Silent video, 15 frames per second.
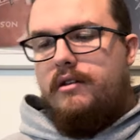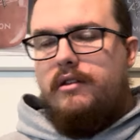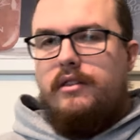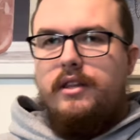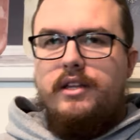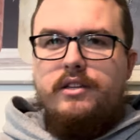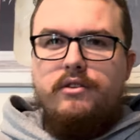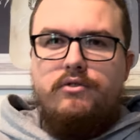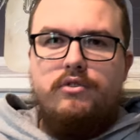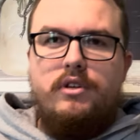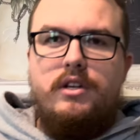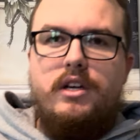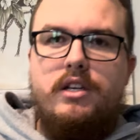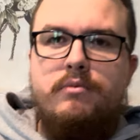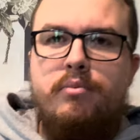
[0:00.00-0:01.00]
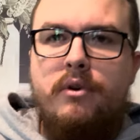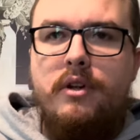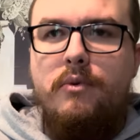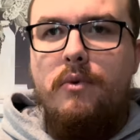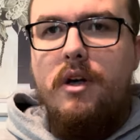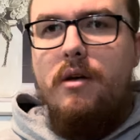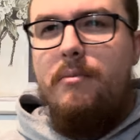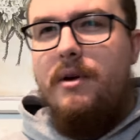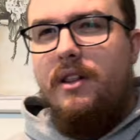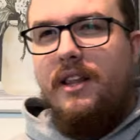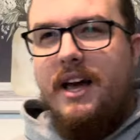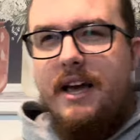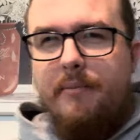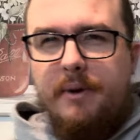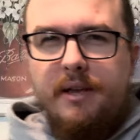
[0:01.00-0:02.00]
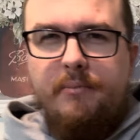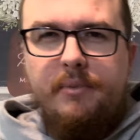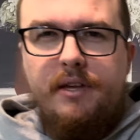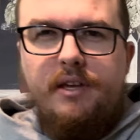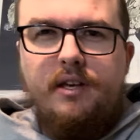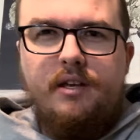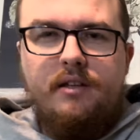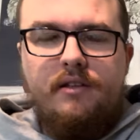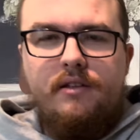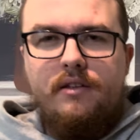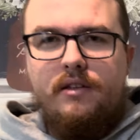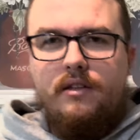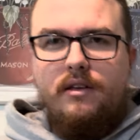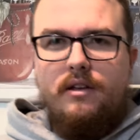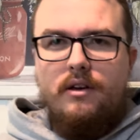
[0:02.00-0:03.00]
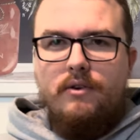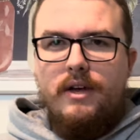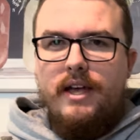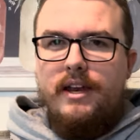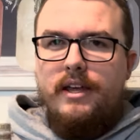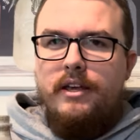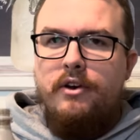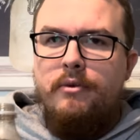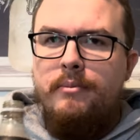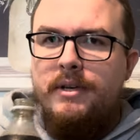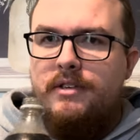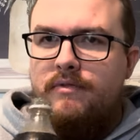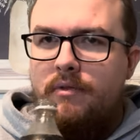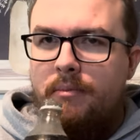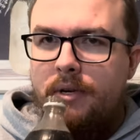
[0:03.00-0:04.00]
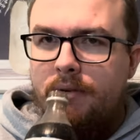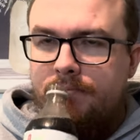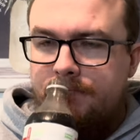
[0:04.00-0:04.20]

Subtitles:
That usually does pretty well, but lime can be, kind of hit or miss for me.